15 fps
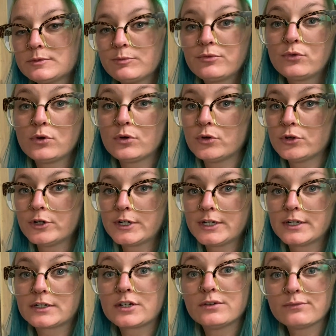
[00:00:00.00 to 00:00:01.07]
before ordering
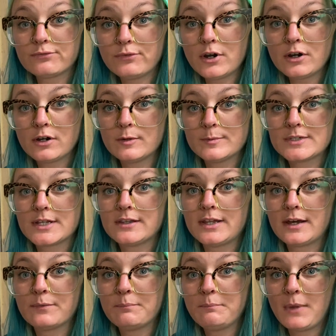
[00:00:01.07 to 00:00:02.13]
it confirmed
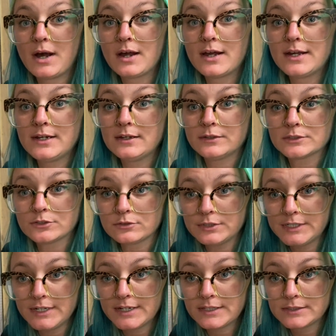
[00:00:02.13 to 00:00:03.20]
that my
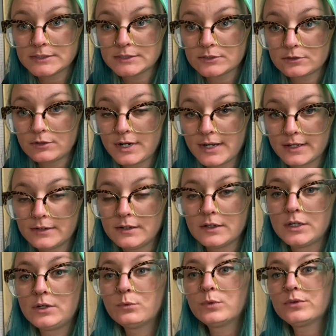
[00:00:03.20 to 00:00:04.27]
3 eighths thread
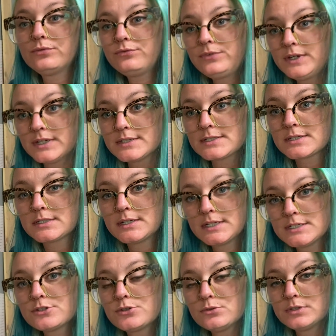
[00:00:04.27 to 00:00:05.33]
would fit
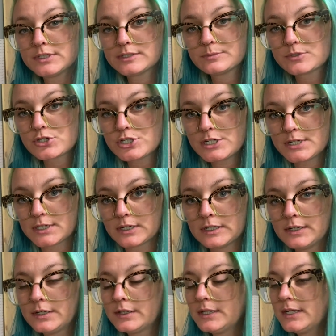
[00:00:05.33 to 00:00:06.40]
into this machine.
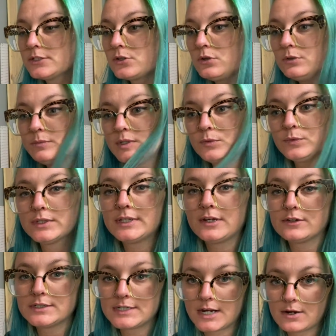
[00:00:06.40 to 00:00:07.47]
They told me
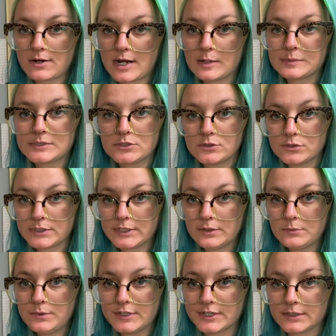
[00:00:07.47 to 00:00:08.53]
without a doubt, absolutely it
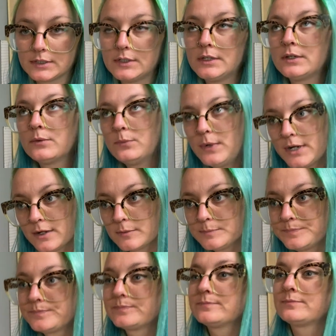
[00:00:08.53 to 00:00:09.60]
would. Well,
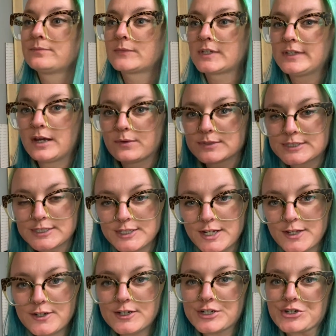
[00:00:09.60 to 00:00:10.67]
that was
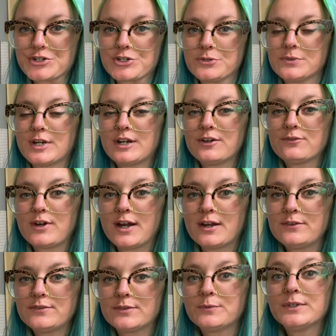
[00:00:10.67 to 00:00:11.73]
another issue when I
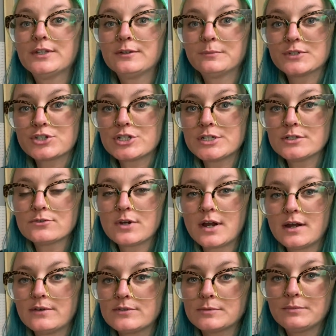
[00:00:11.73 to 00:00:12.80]
arrived, when the machine
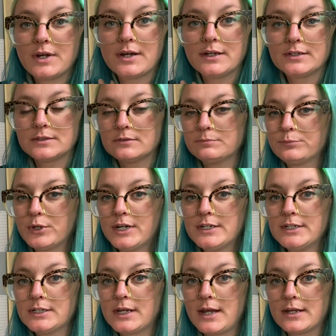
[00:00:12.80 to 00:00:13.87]
arrived, my
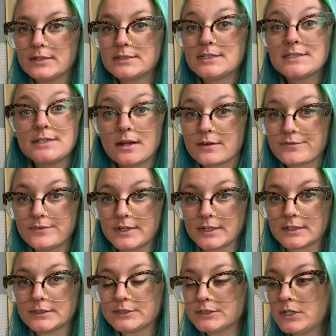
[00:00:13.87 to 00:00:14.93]
branding head did not
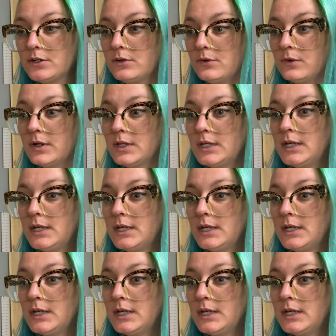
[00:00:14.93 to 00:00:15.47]
fit. So